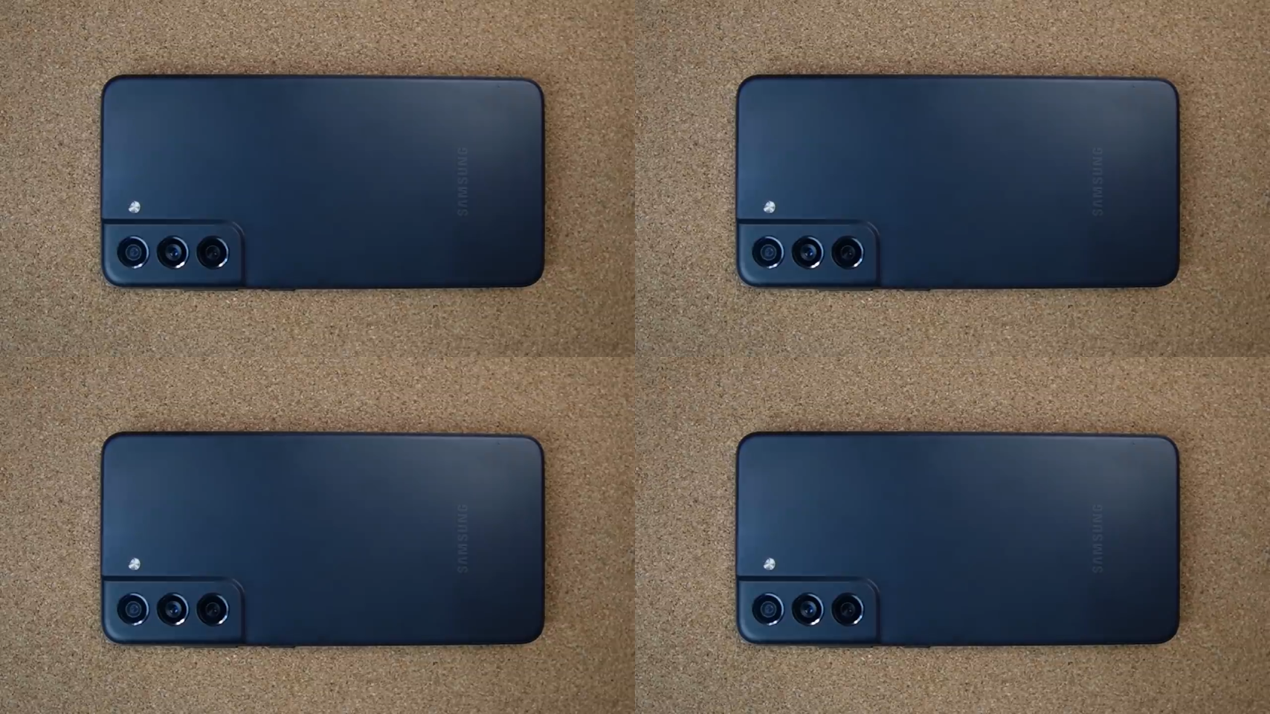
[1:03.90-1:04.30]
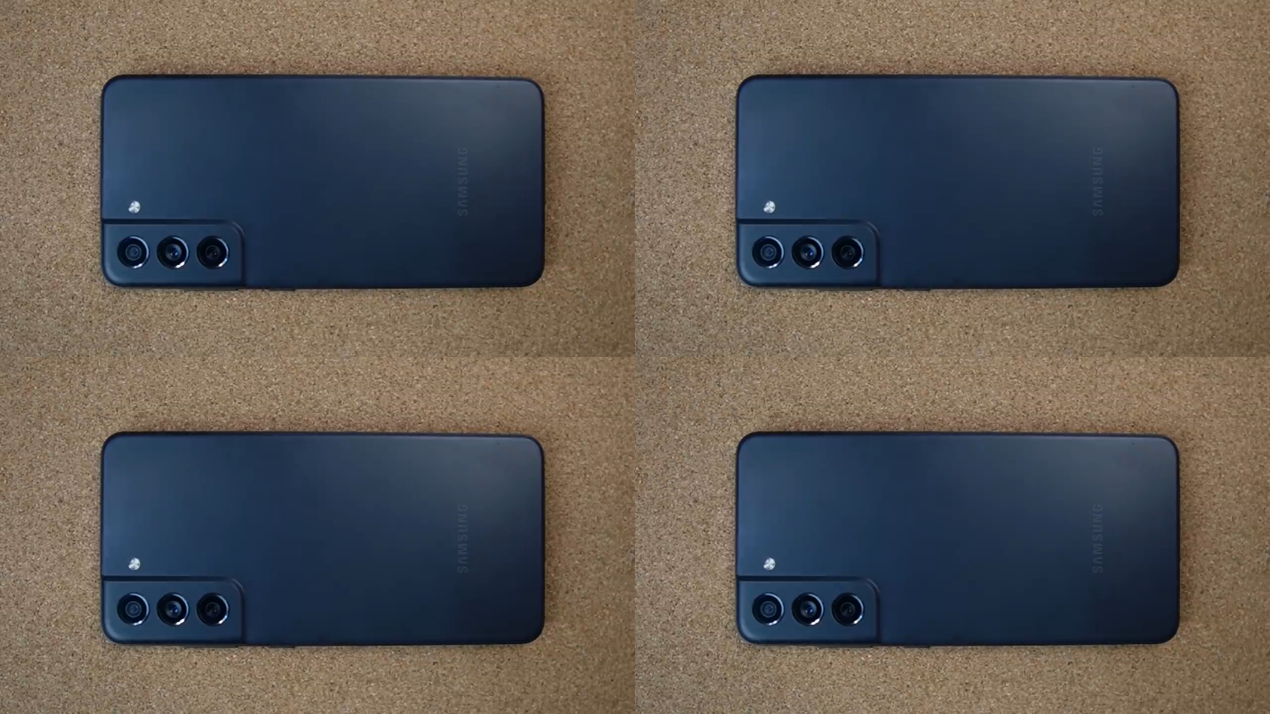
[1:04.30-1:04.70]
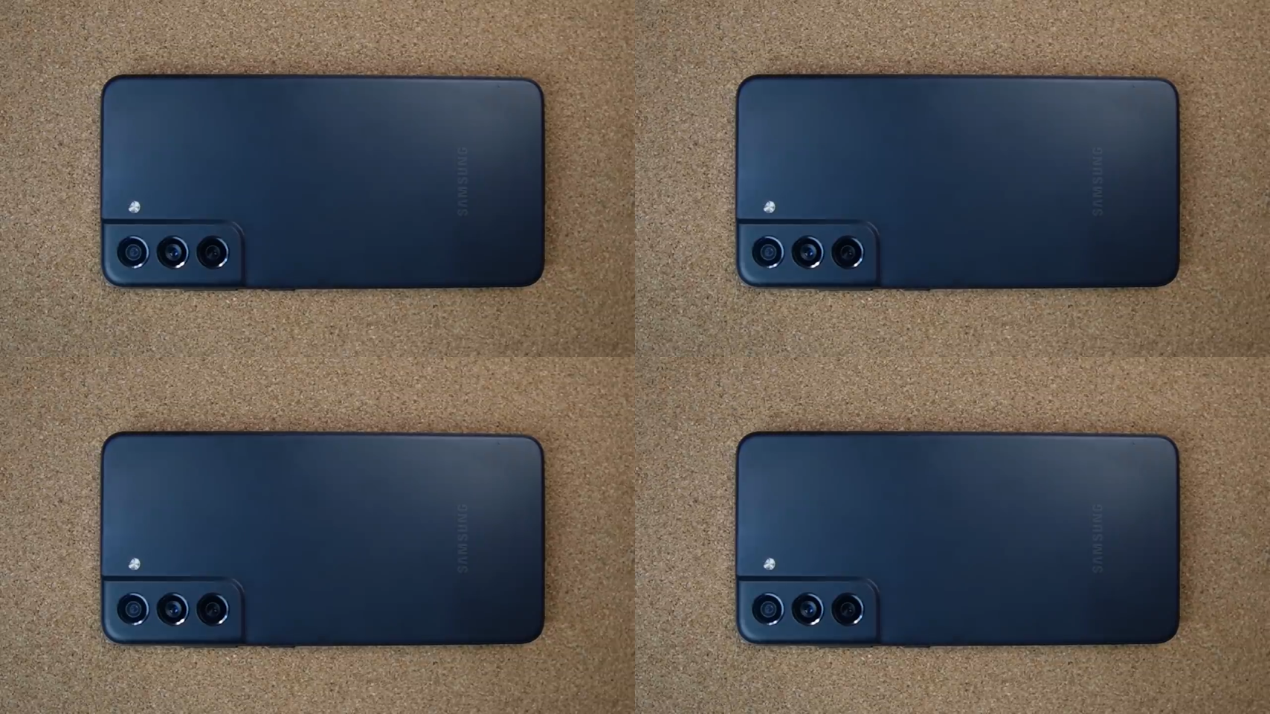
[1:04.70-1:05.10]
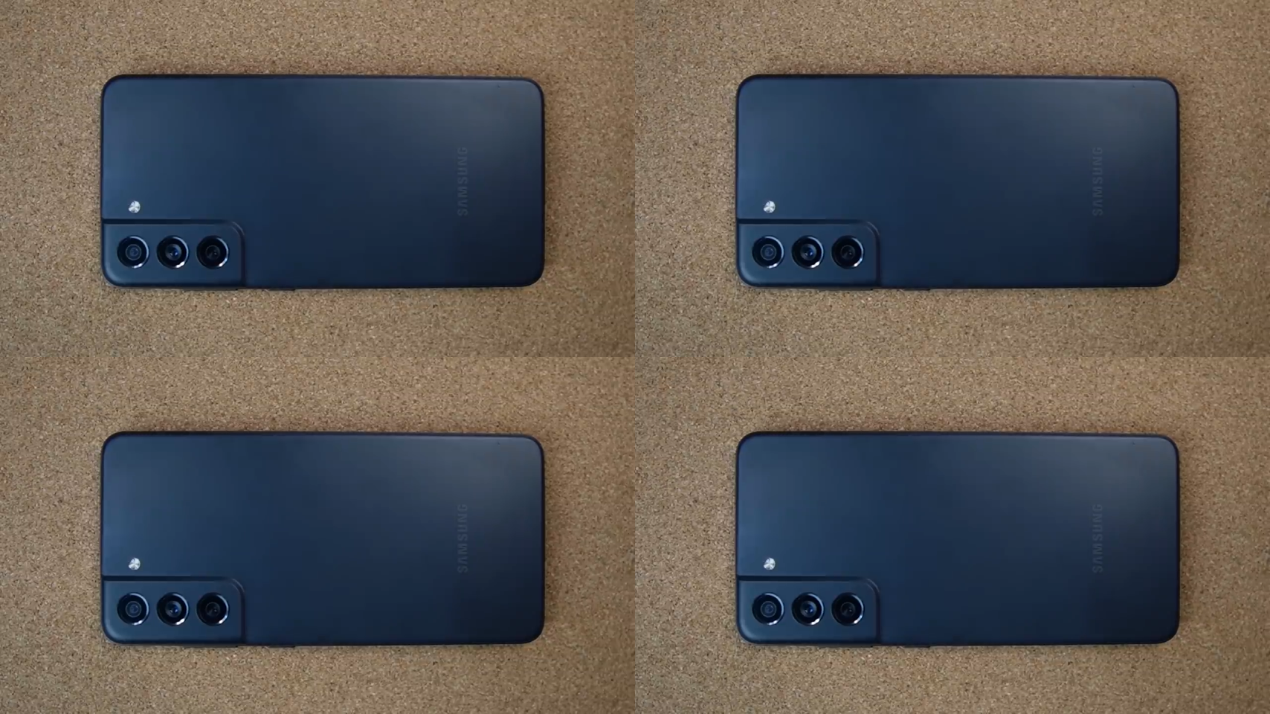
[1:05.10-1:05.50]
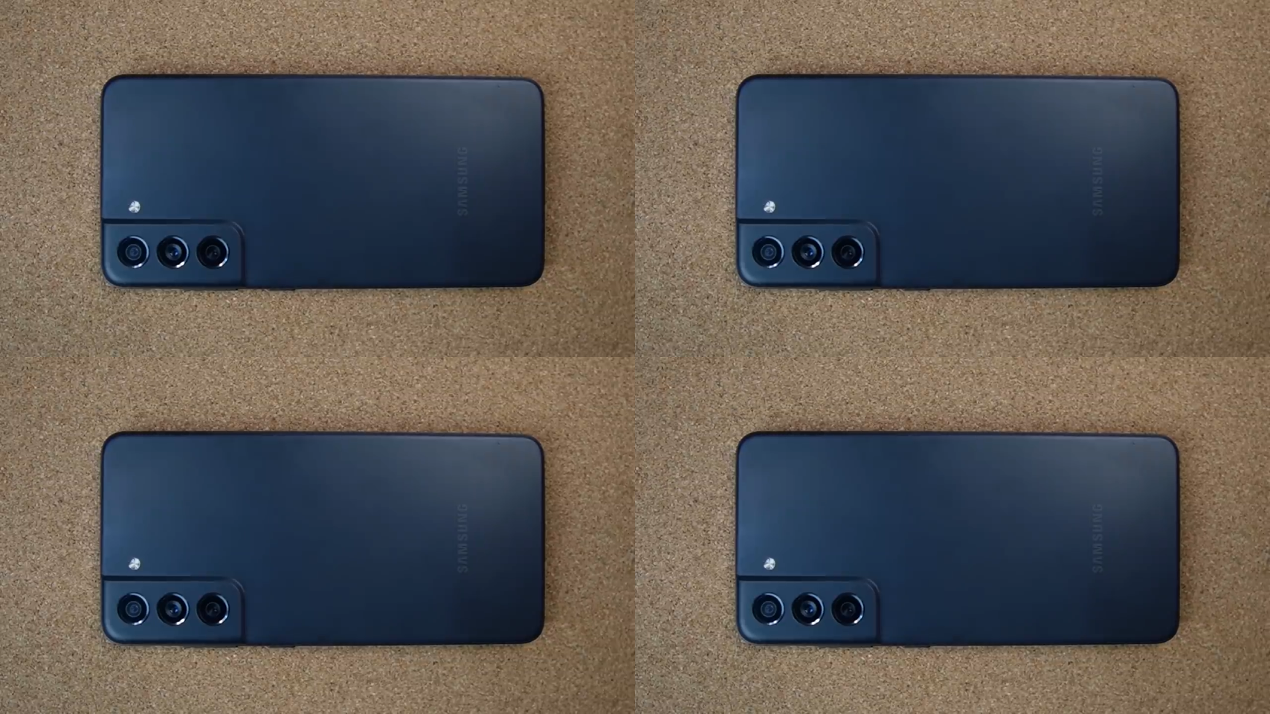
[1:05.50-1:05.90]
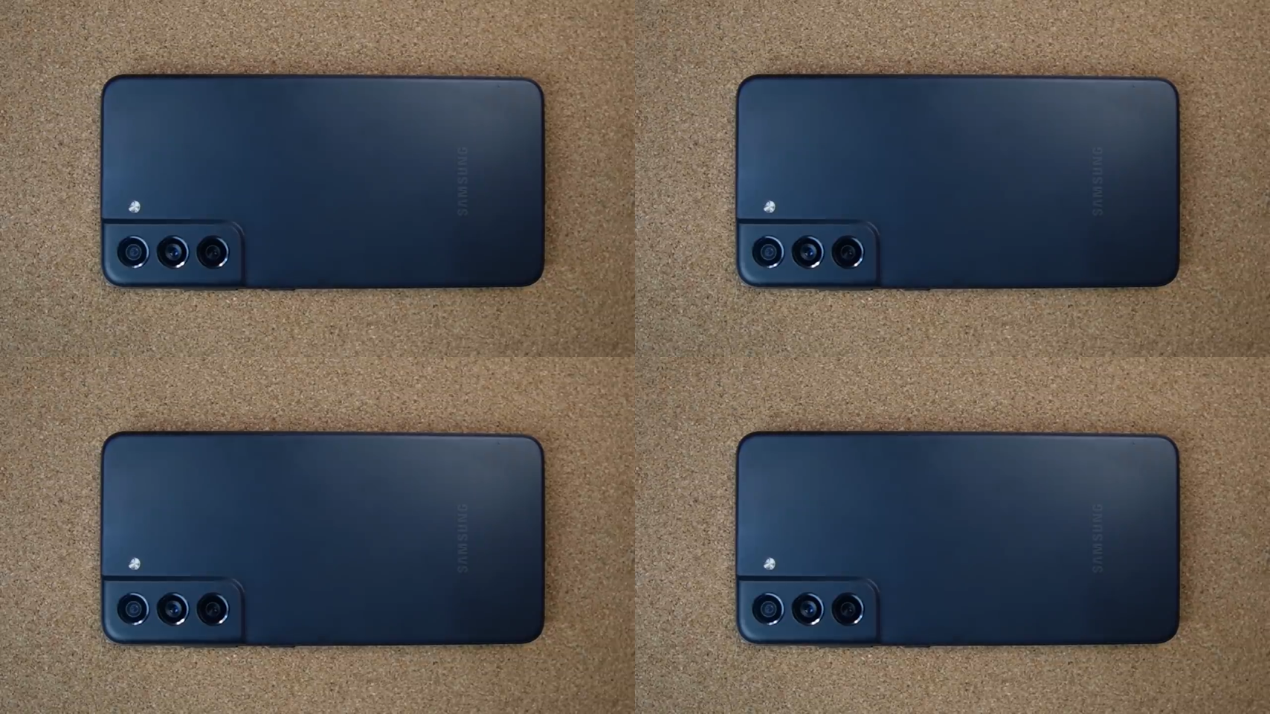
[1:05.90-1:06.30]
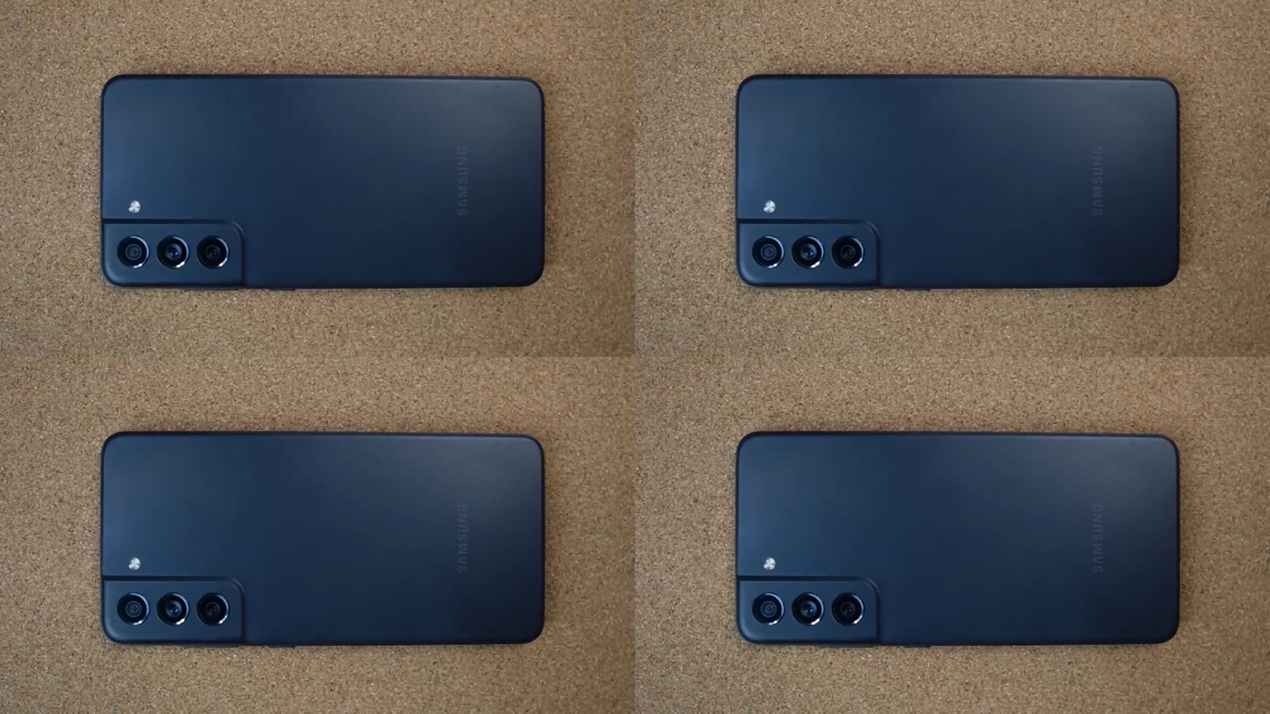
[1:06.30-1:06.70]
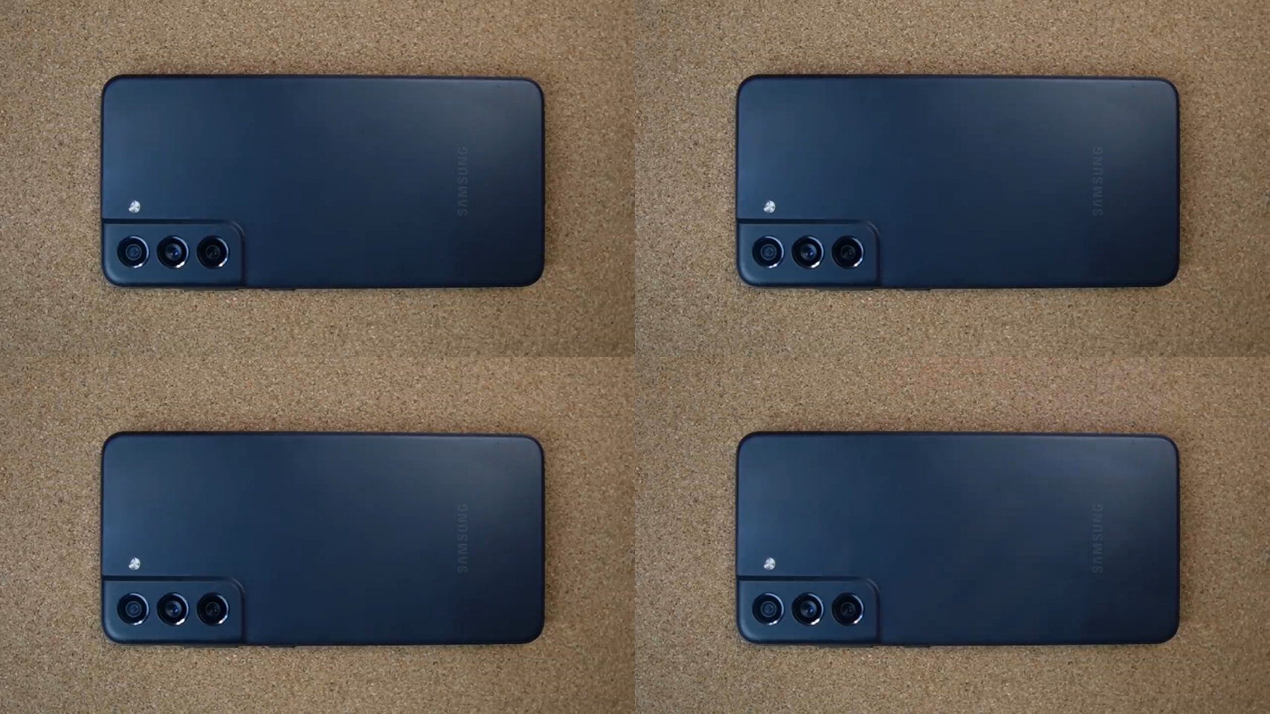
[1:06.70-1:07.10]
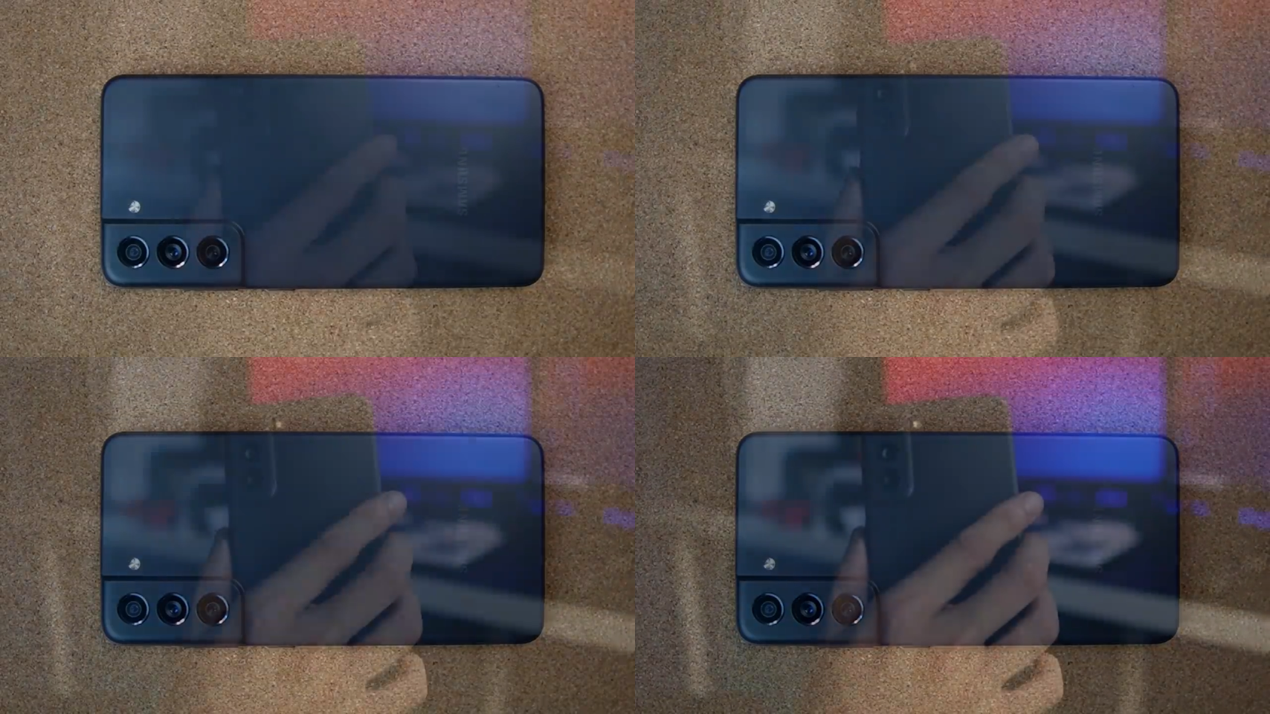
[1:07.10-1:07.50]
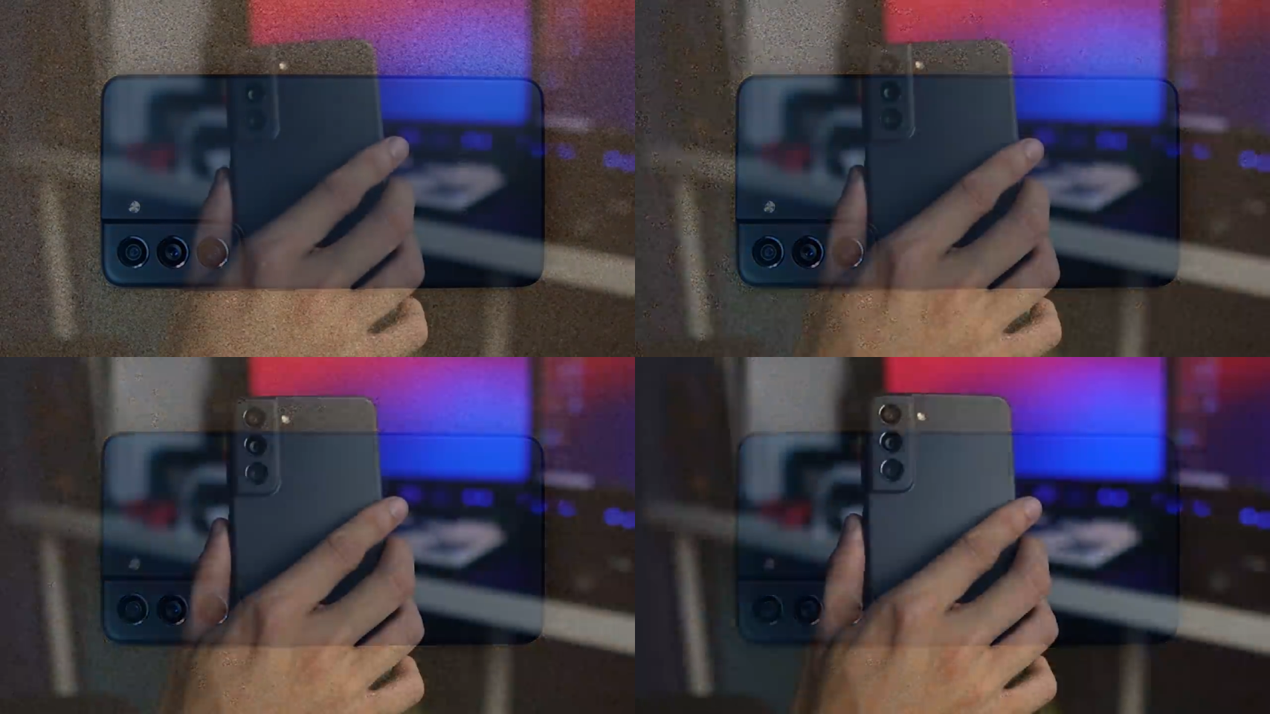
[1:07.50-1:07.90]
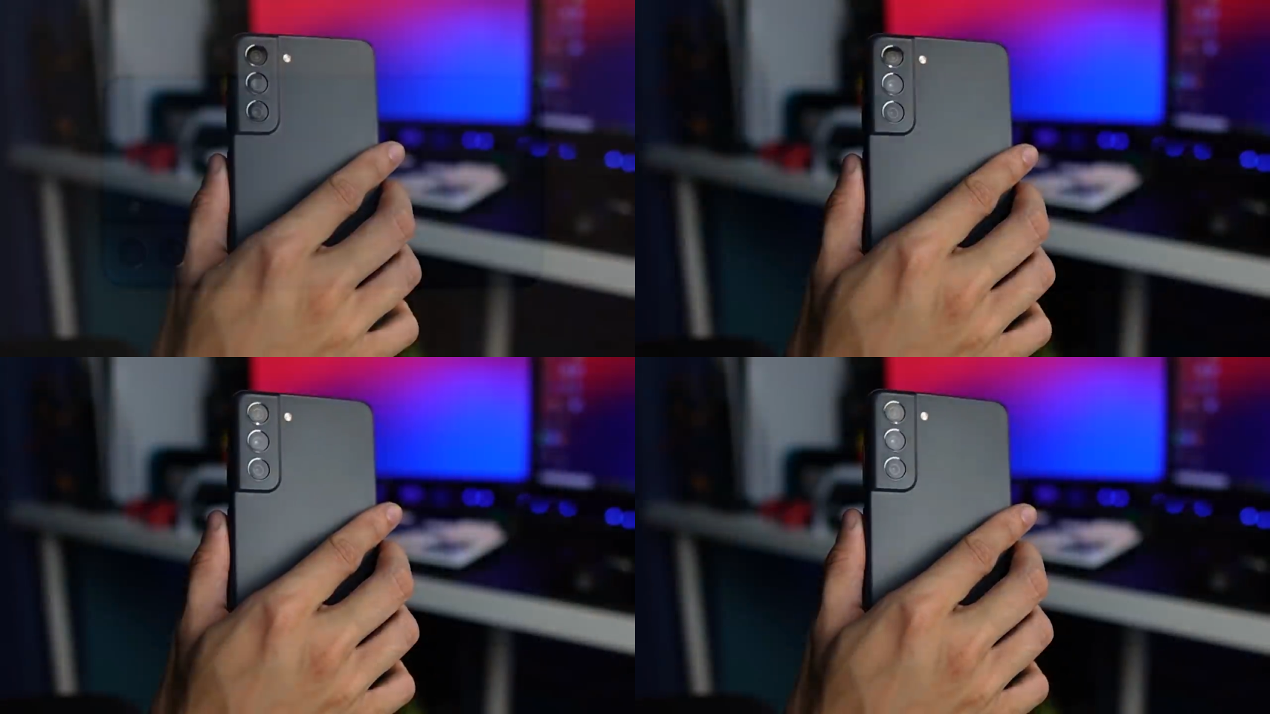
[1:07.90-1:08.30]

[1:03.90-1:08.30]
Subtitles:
No face is visible, so there are no lips to read.